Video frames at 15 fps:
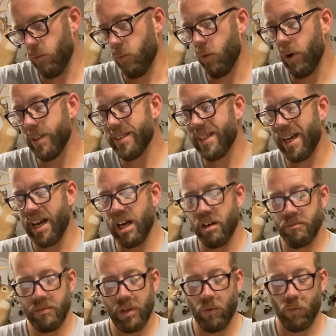one
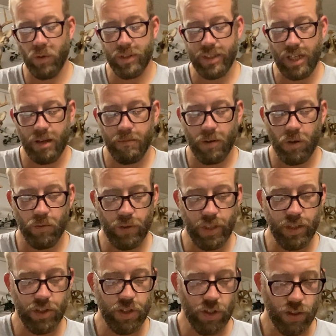time and one time only,
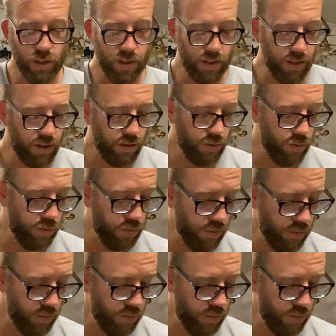just to